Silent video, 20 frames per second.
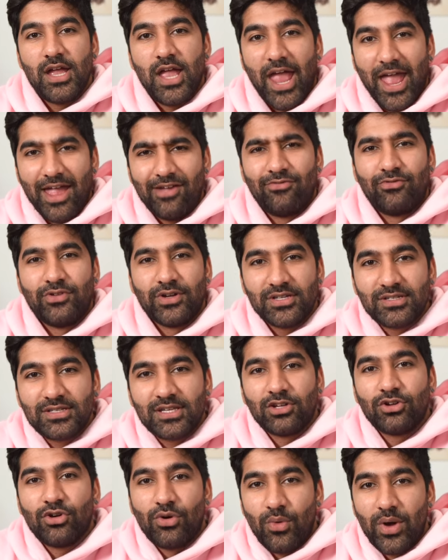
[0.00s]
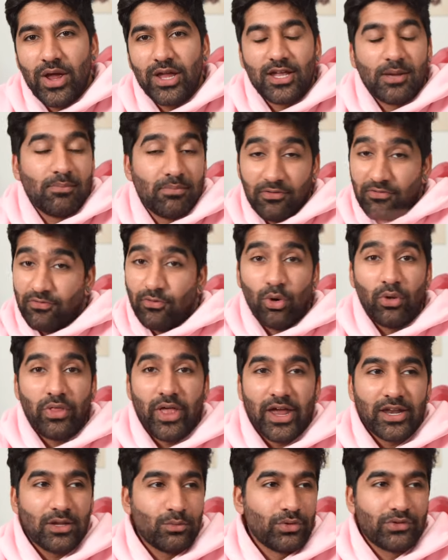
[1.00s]
every single week. And before
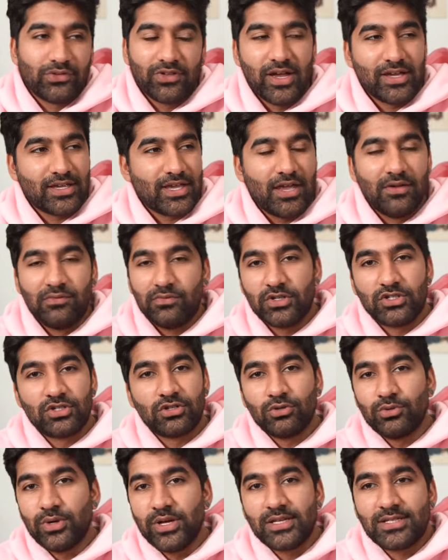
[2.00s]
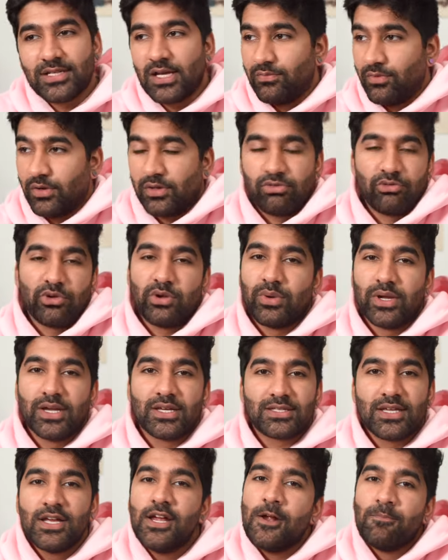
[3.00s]
that, it was like every 2 weeks, every 3
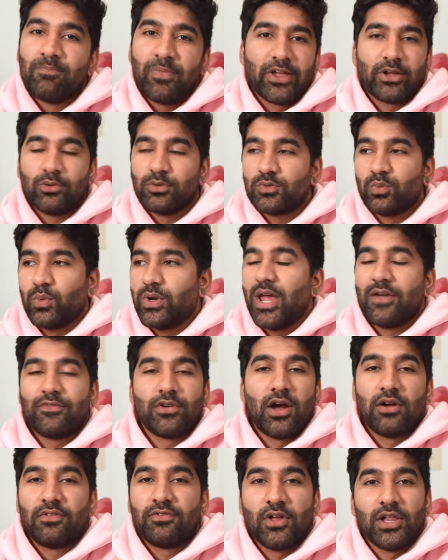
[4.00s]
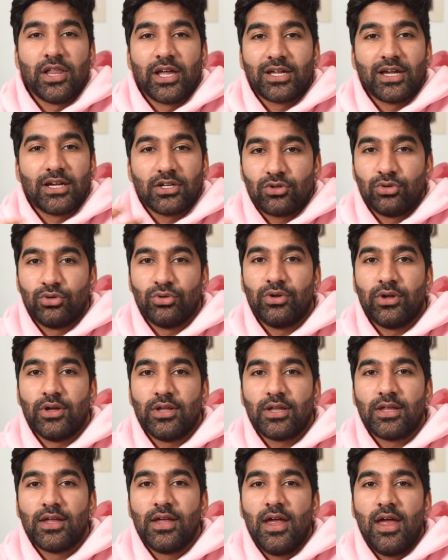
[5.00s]
weeks, like it was whenever I felt like I
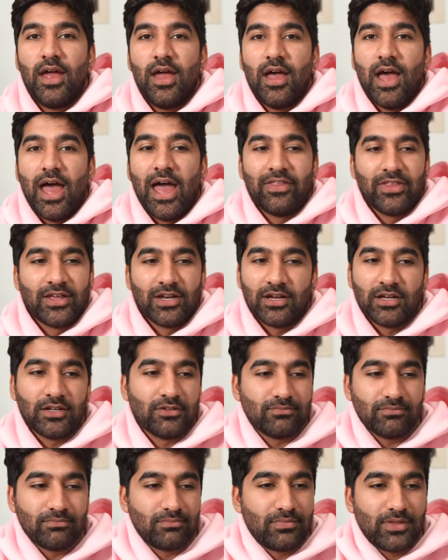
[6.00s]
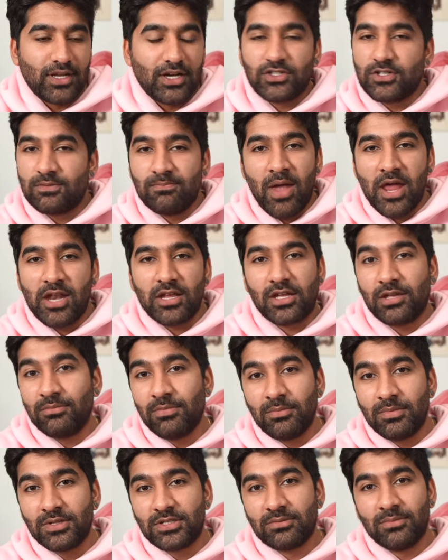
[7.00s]
could. And then I just made a
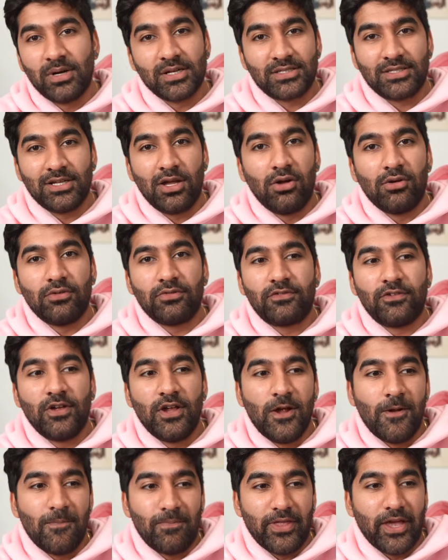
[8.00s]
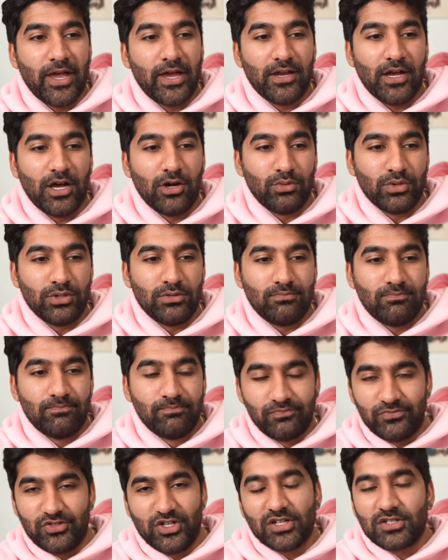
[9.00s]
commitment to myself that I would
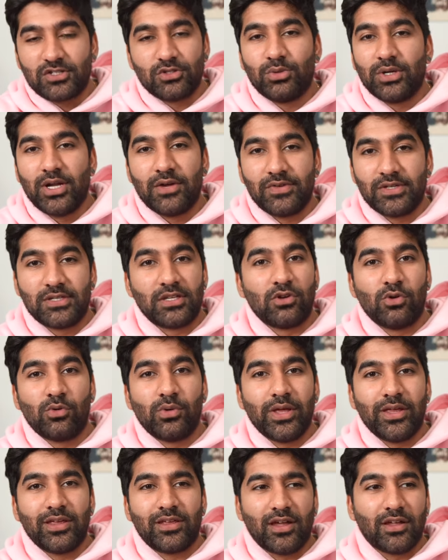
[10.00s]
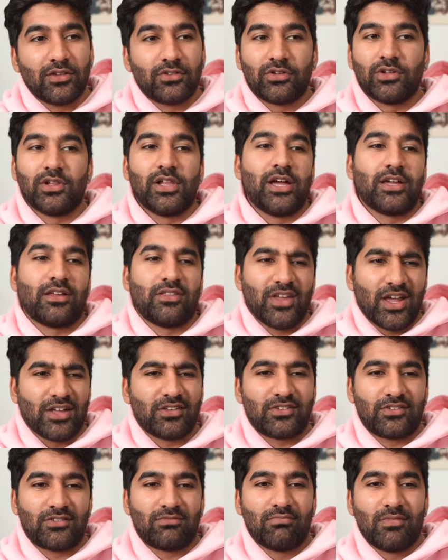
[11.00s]
just do one every single week. And so like,
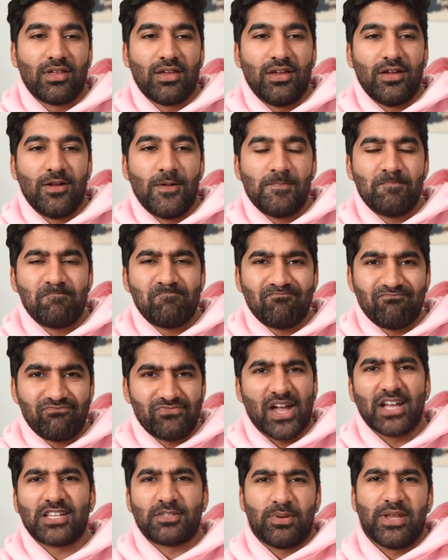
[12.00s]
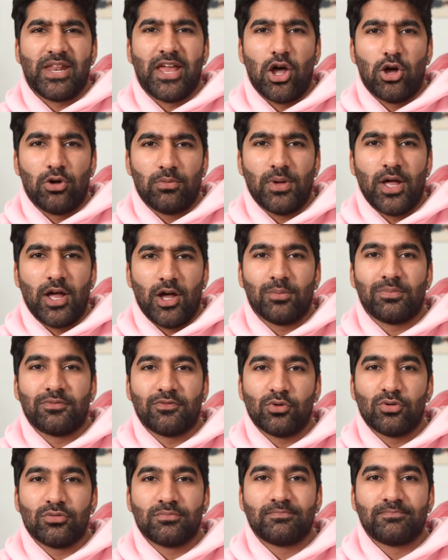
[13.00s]
that's That's been helpful.